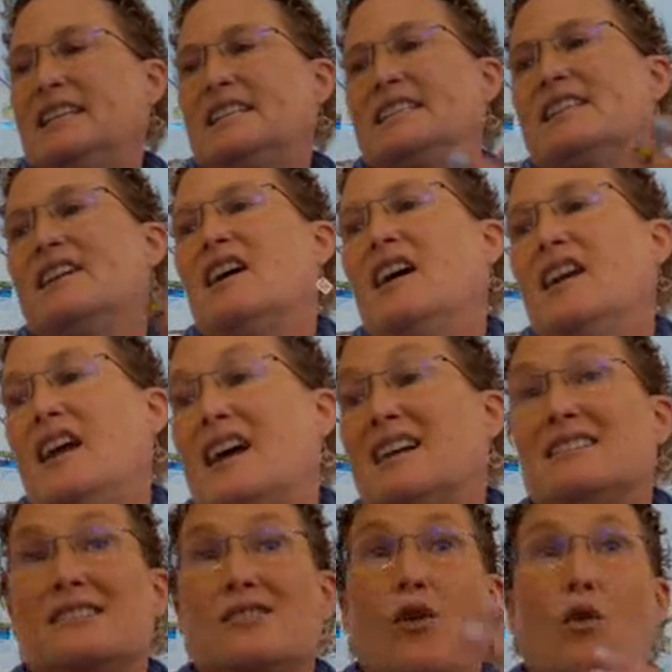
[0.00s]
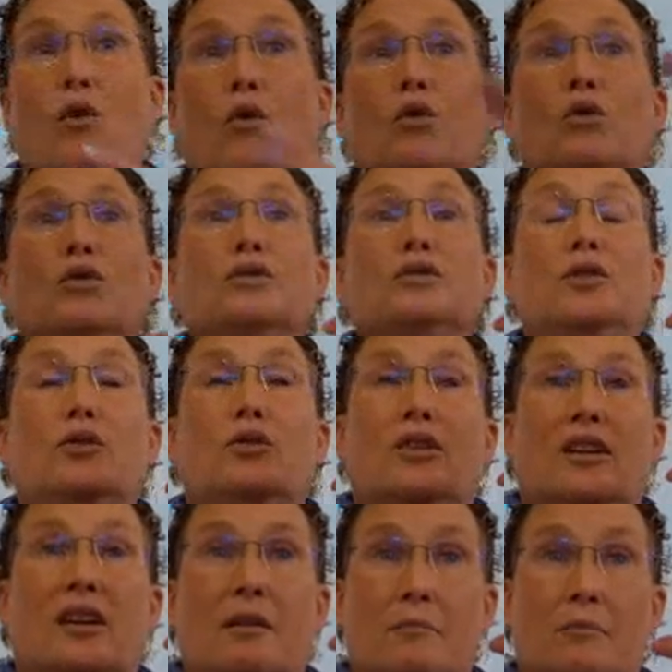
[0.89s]
It's not as old
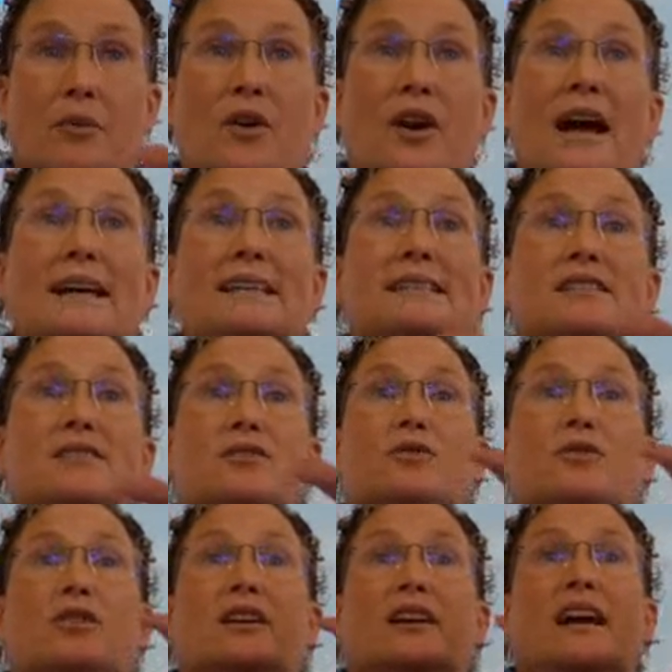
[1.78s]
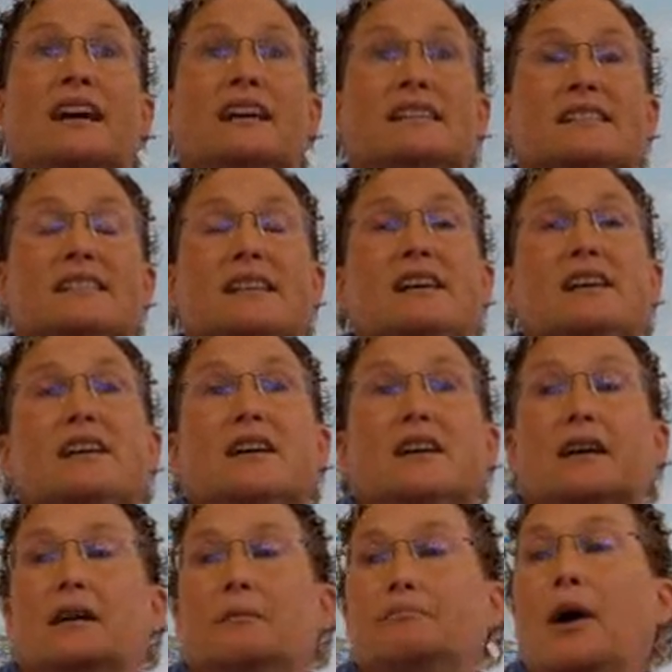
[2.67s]
or compressed or as
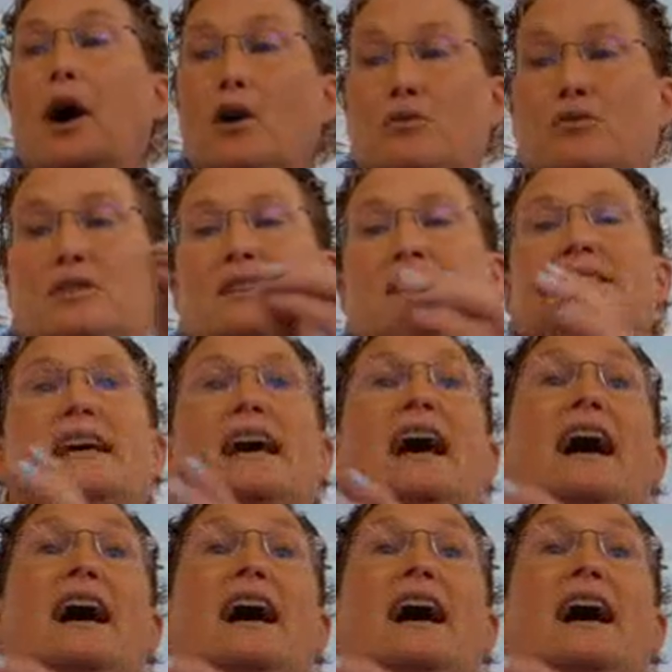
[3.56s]
potent